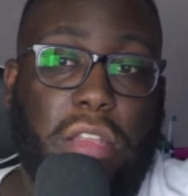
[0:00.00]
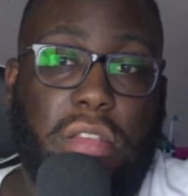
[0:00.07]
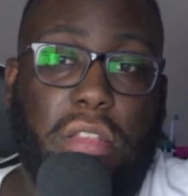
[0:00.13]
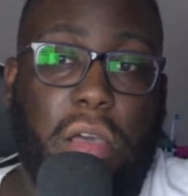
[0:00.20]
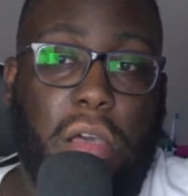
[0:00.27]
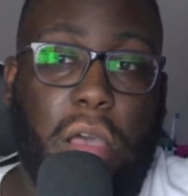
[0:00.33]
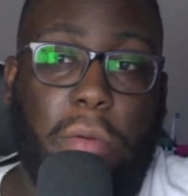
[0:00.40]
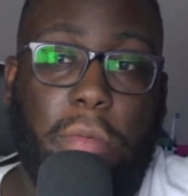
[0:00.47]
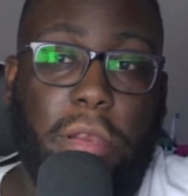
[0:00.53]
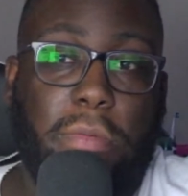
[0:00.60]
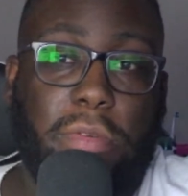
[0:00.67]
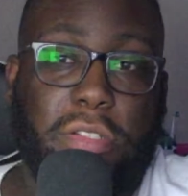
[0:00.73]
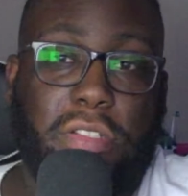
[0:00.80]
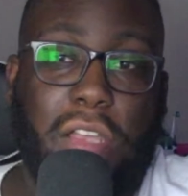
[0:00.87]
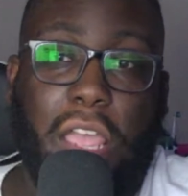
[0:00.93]
I really
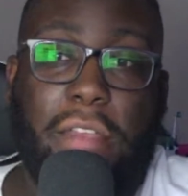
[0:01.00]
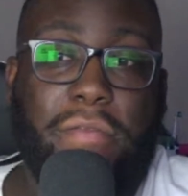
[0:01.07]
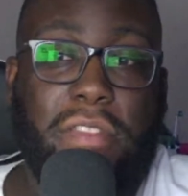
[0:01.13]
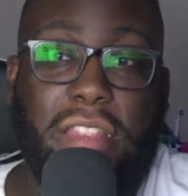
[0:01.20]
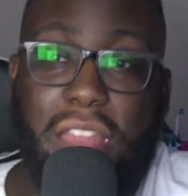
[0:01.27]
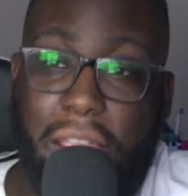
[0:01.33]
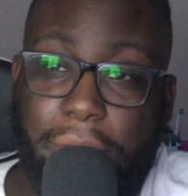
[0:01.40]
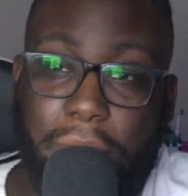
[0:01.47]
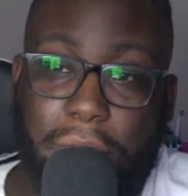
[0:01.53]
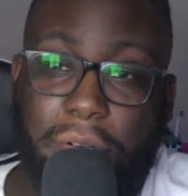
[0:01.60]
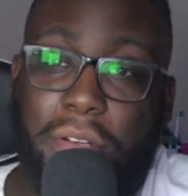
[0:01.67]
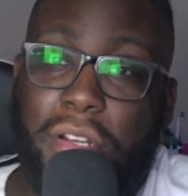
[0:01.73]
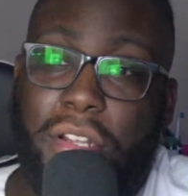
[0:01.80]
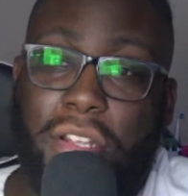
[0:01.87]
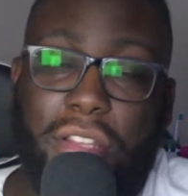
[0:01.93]
want to. I've never
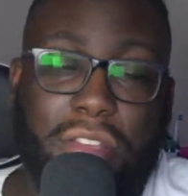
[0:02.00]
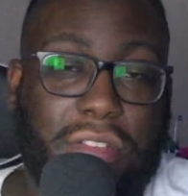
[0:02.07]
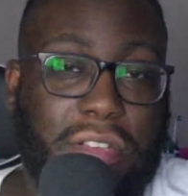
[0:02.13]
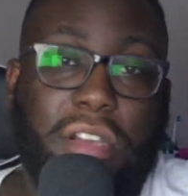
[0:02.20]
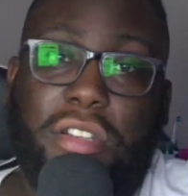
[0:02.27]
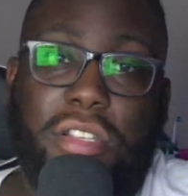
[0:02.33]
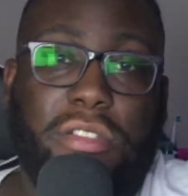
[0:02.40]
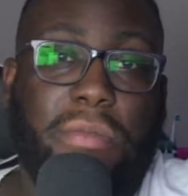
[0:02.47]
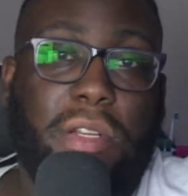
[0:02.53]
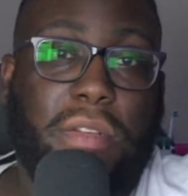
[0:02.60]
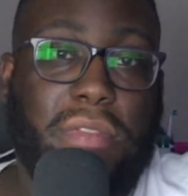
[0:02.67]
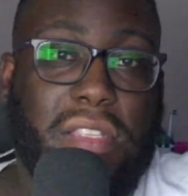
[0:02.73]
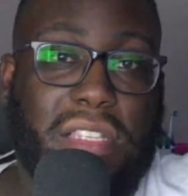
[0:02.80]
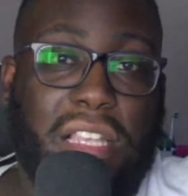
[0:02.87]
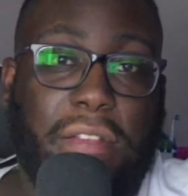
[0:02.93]
touched one of the
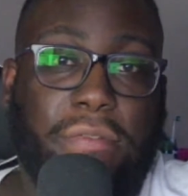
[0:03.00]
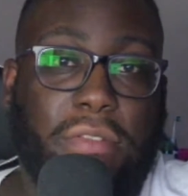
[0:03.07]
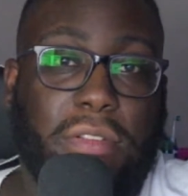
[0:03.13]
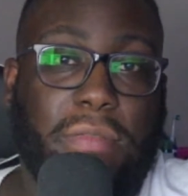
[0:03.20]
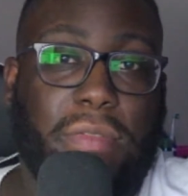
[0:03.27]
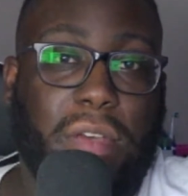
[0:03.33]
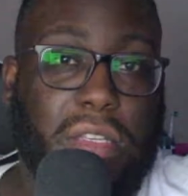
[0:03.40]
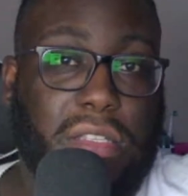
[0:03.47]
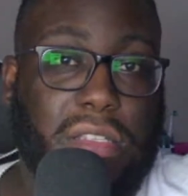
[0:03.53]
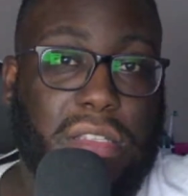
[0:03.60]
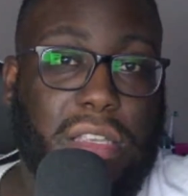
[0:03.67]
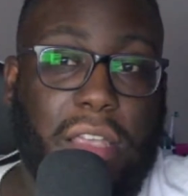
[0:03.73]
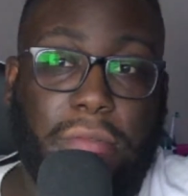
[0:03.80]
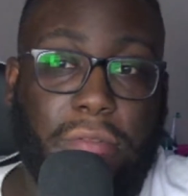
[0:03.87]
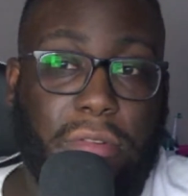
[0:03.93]
Z Fold devices
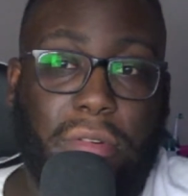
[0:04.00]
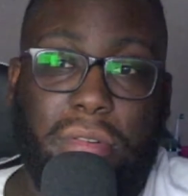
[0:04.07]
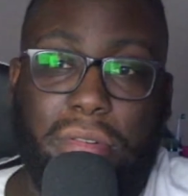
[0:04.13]
ever.